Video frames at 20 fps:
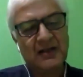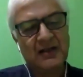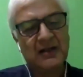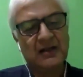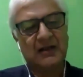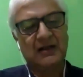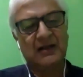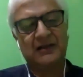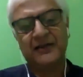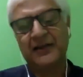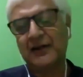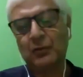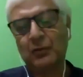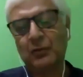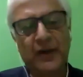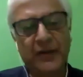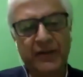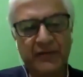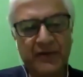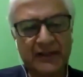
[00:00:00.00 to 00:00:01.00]
There are
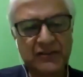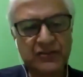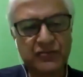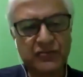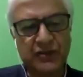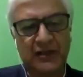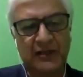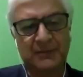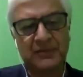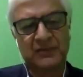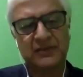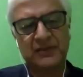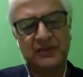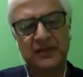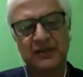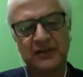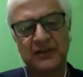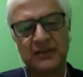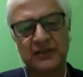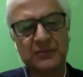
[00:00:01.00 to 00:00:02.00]
weather extremes.
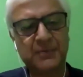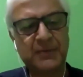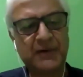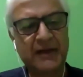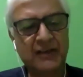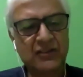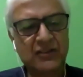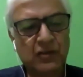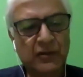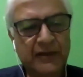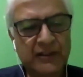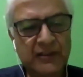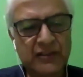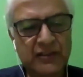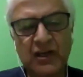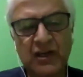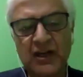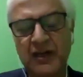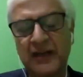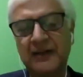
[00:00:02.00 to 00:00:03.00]
There are springs going
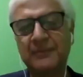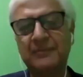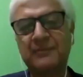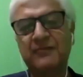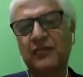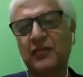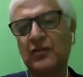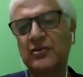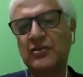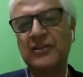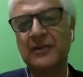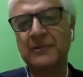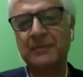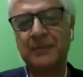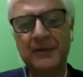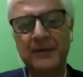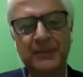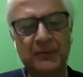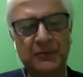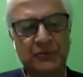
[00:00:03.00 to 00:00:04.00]
dry, forcing
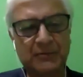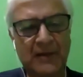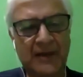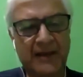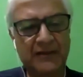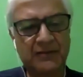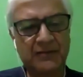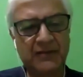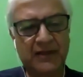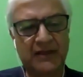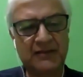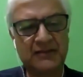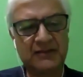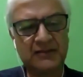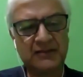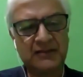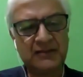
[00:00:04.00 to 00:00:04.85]
people to migrate.